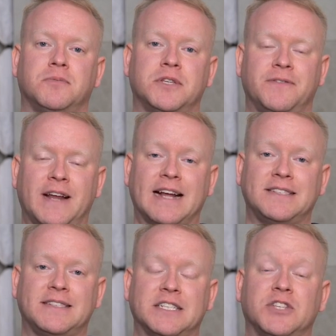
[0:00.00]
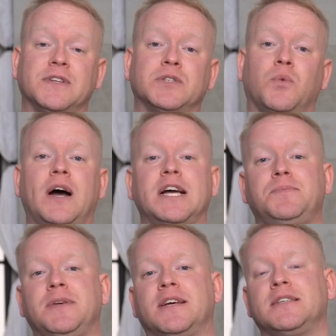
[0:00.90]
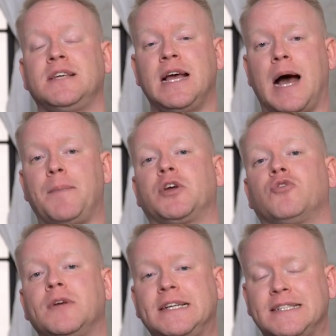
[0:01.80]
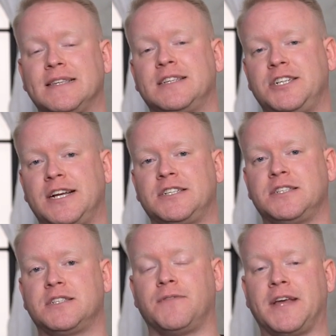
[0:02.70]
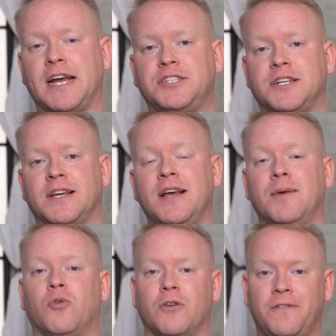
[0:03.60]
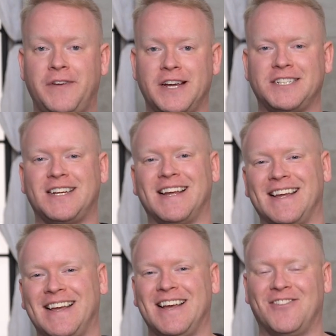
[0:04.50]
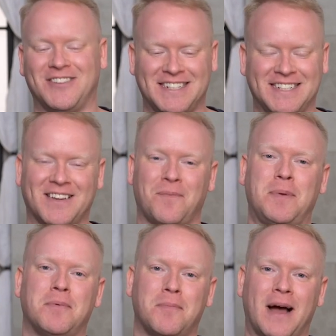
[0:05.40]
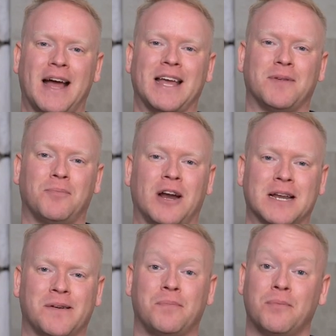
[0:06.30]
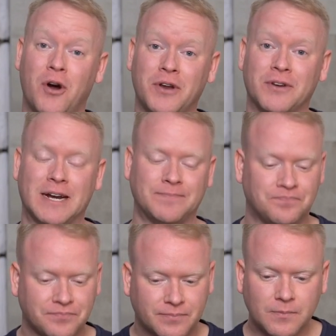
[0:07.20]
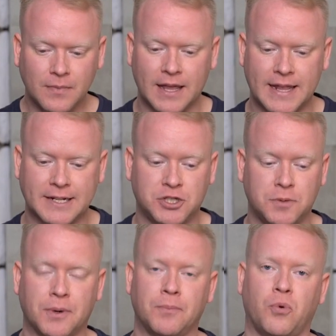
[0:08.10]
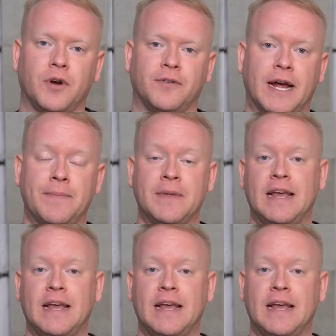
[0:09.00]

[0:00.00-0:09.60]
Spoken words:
different ad sets. The reason why is because I'm increasing the chances of catching more fish, which is people buying the product I'm promoting, right? And that's super important, right?